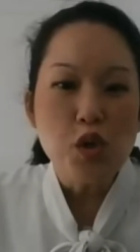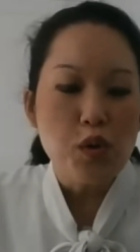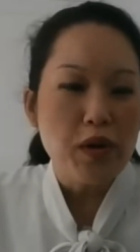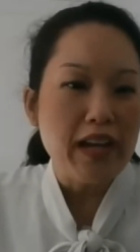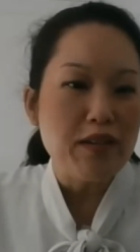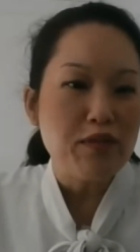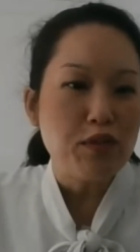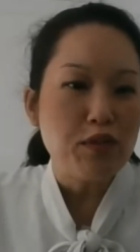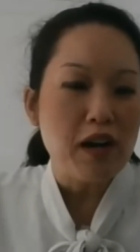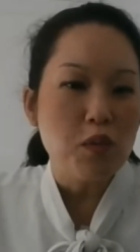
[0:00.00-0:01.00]
Tori,
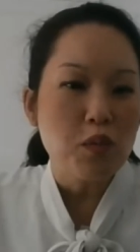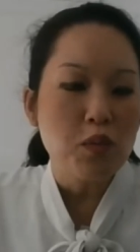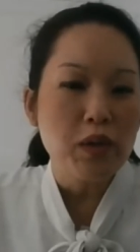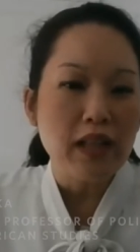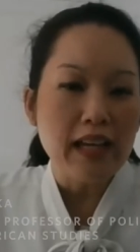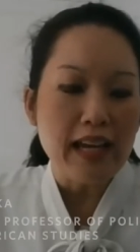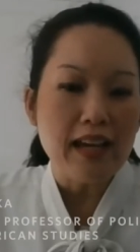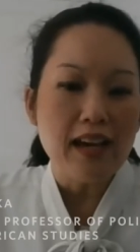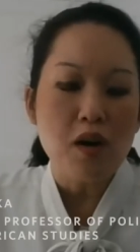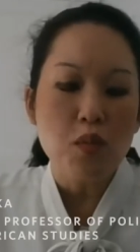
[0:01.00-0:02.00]
for a
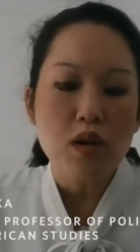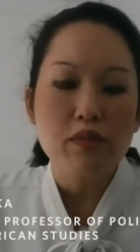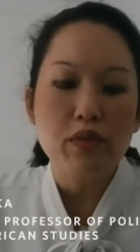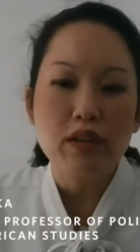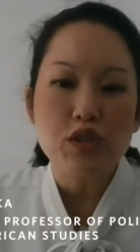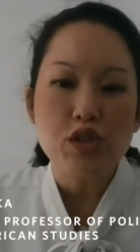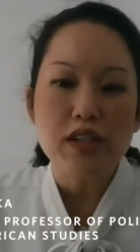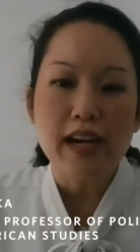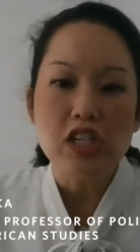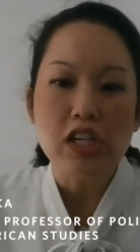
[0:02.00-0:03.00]
really a wonderful
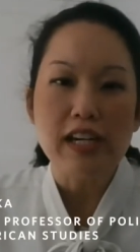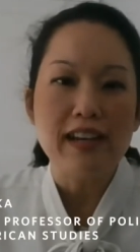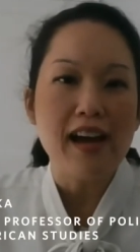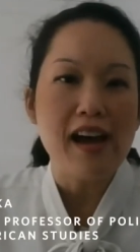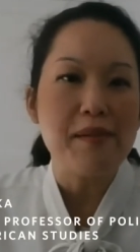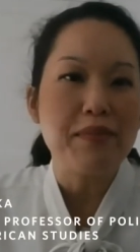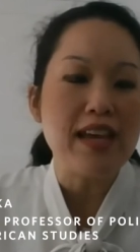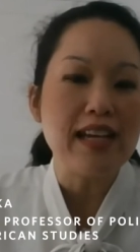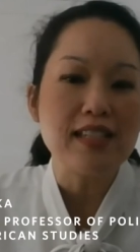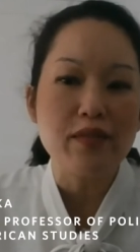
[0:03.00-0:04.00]
introduction. Um,
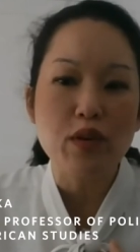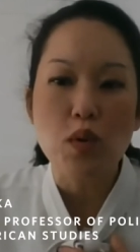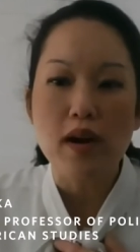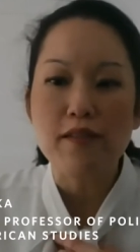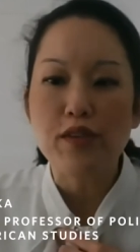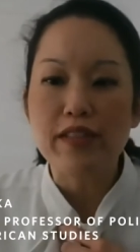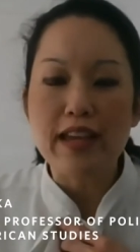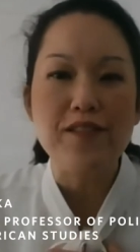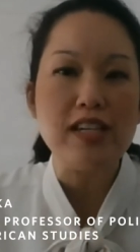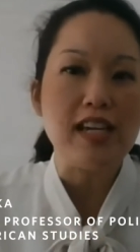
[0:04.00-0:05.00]
thanks, everyone, for the
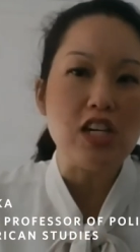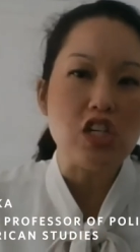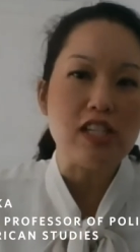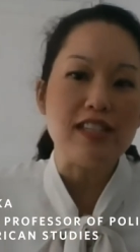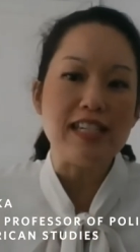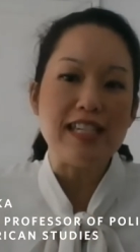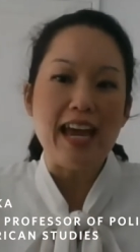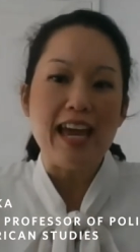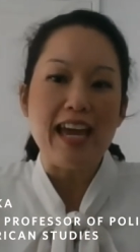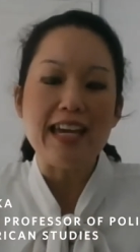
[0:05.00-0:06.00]
invitation
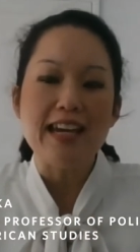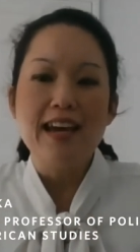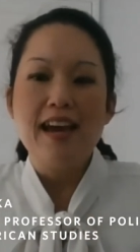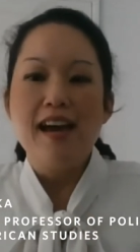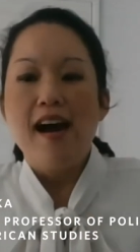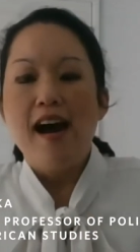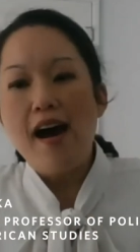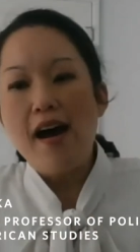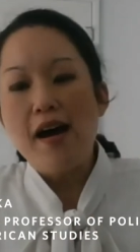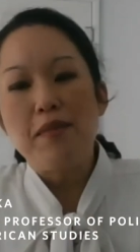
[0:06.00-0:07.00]
today.
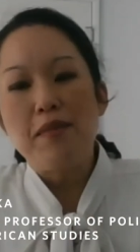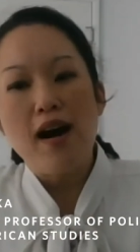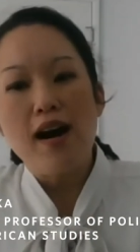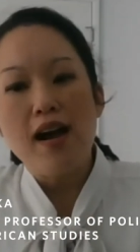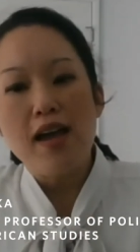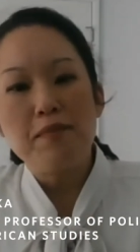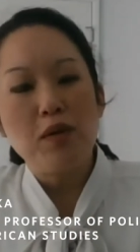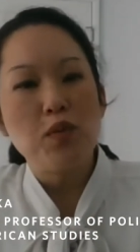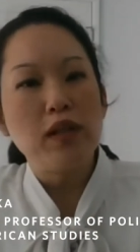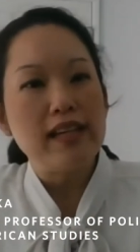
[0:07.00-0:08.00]
Um, I'm
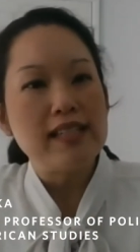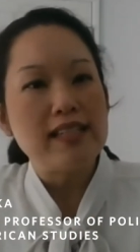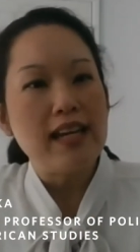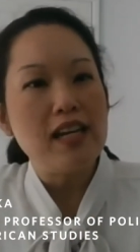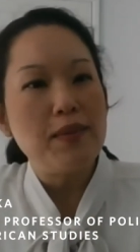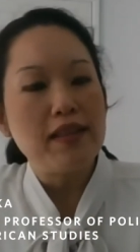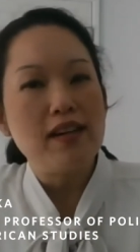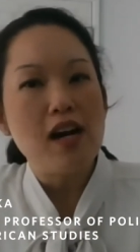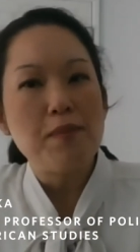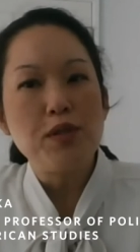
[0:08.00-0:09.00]
really excited about
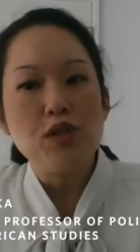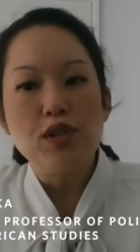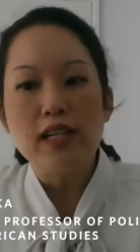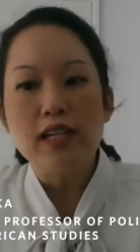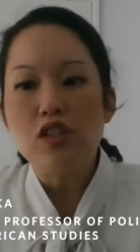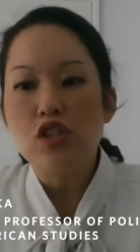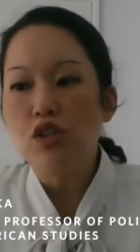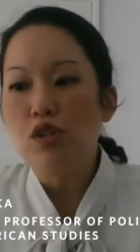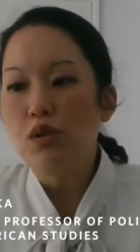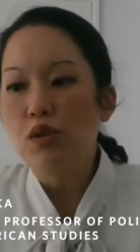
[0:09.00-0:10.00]
the opportunity
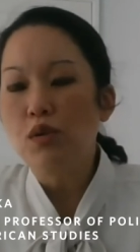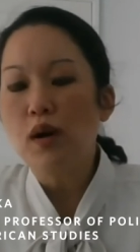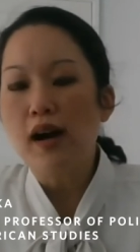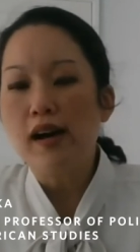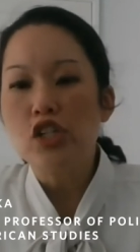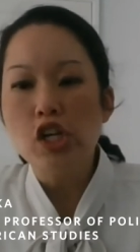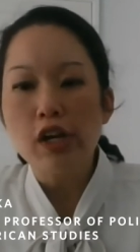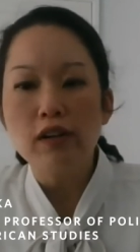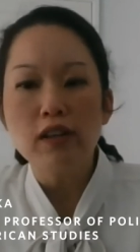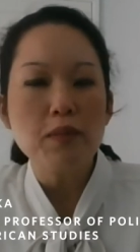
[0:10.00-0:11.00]
to uh,
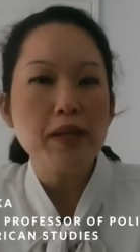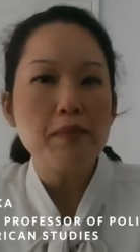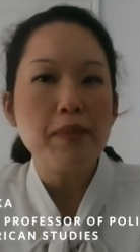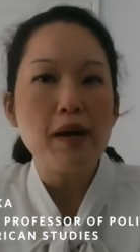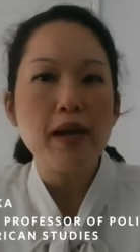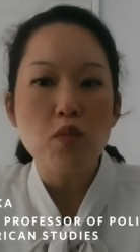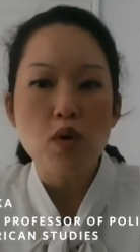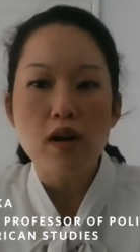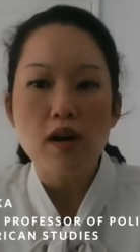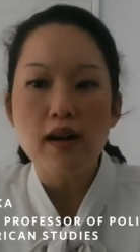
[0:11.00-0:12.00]
share a little bit about my
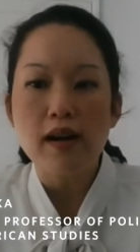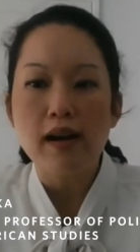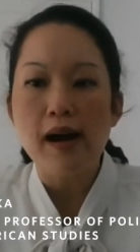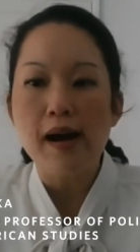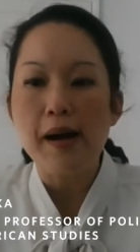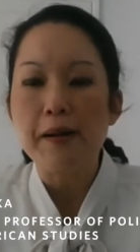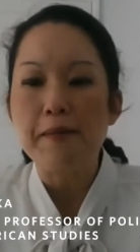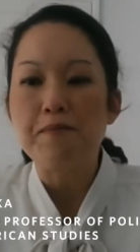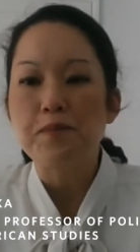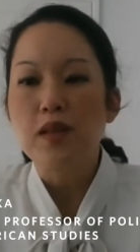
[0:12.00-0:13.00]
work, um,